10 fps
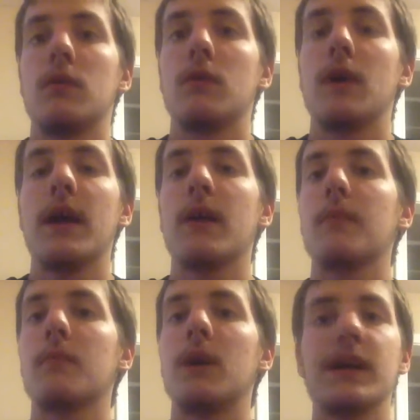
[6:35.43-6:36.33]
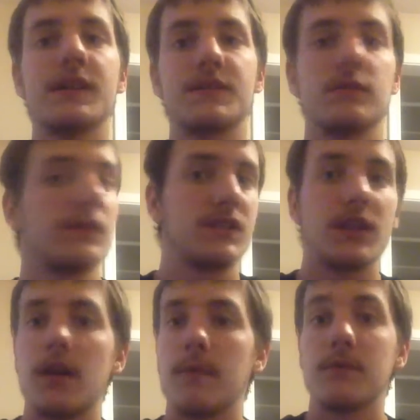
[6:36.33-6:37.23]
And I guess you could say
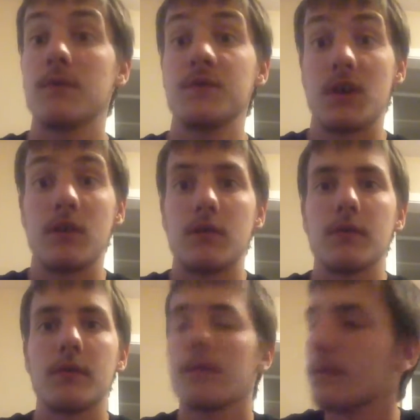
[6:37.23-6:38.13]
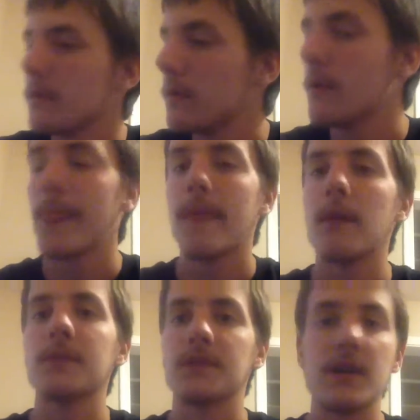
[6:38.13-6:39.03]
Adam Deuce, I don't know.
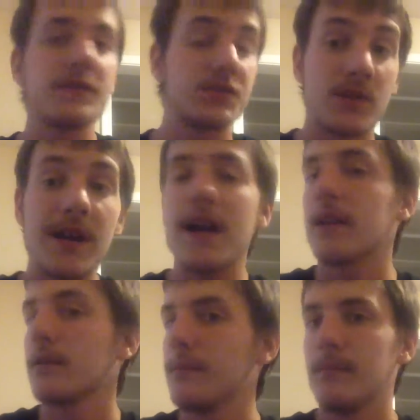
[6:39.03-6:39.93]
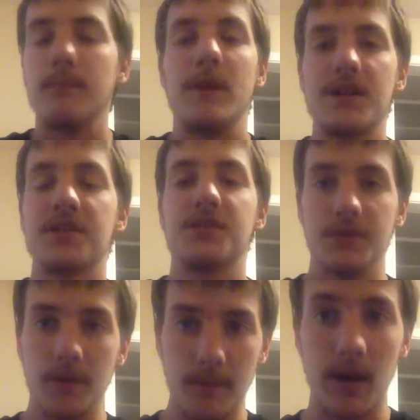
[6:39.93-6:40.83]
But the next track, Message
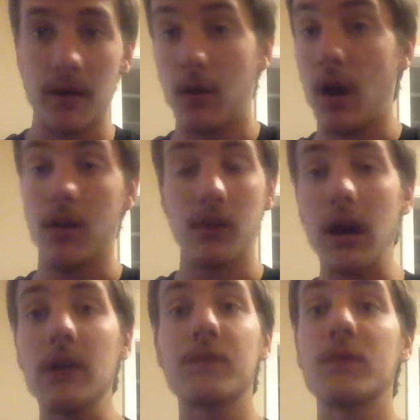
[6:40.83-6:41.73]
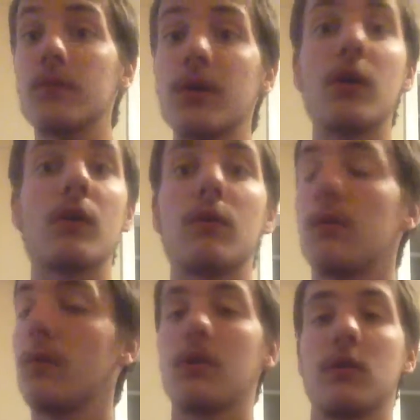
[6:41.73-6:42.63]
in a Bottle. A lot of you know,
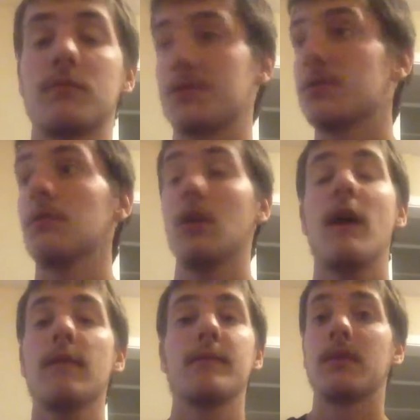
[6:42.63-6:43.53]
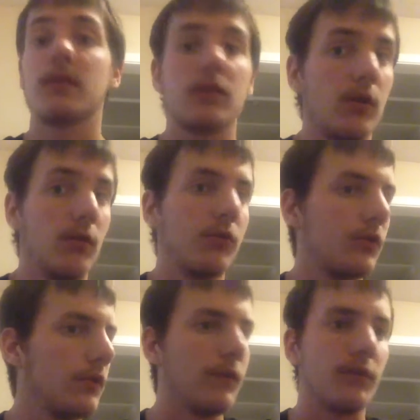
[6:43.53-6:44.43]
and I'm sure everybody knows.
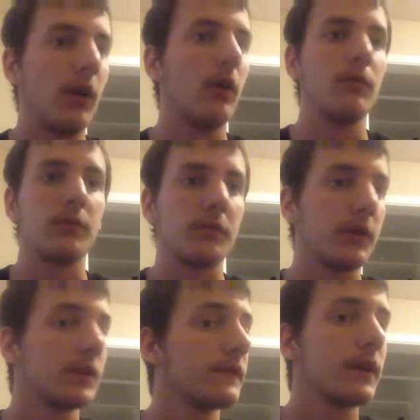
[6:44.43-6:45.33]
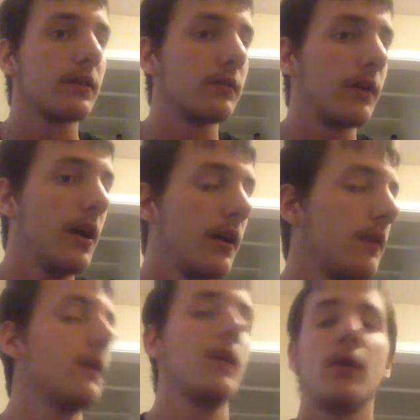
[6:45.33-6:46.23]
If you don't, you're kind of out of your head.
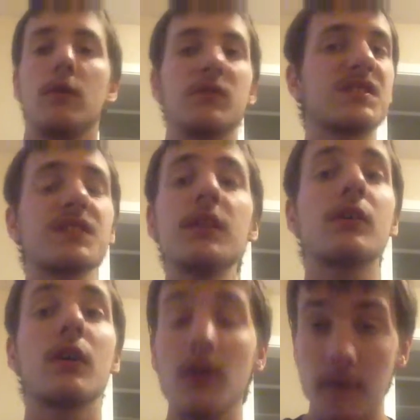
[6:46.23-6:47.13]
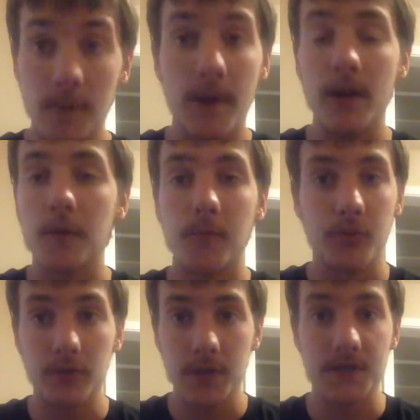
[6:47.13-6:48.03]
This is a cover by The
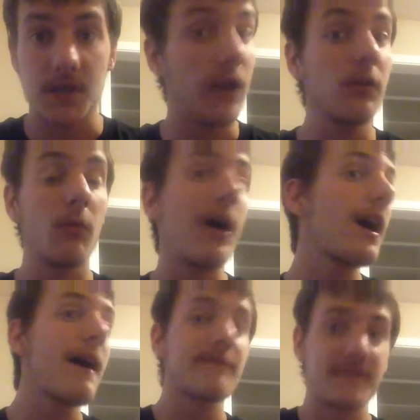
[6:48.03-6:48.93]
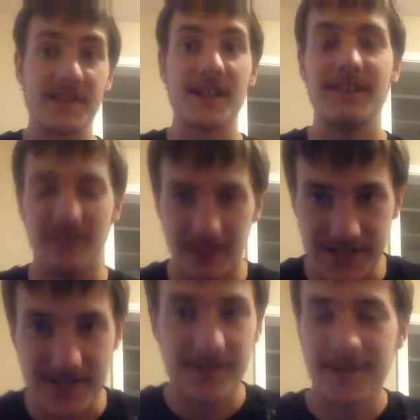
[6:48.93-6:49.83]
Police. I don't know why I have to say this.